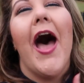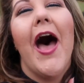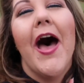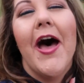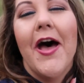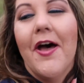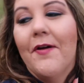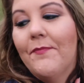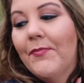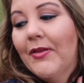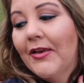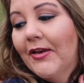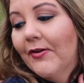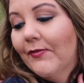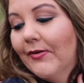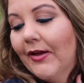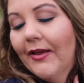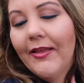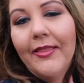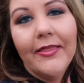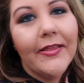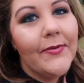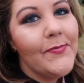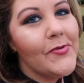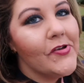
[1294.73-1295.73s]
Um,
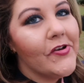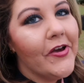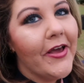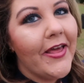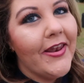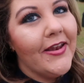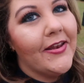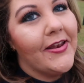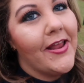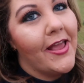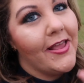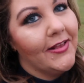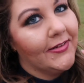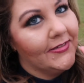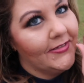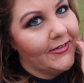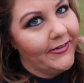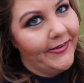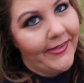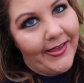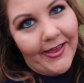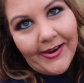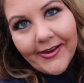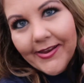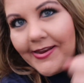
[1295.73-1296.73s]
anyway, let me go ahead and
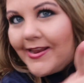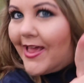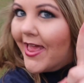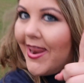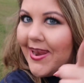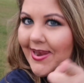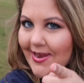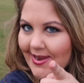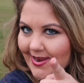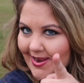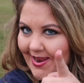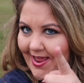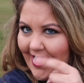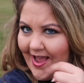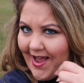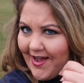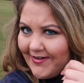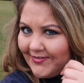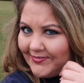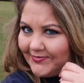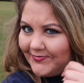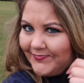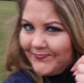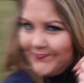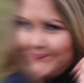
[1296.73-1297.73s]
insert that in
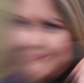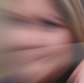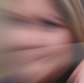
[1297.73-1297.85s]
now.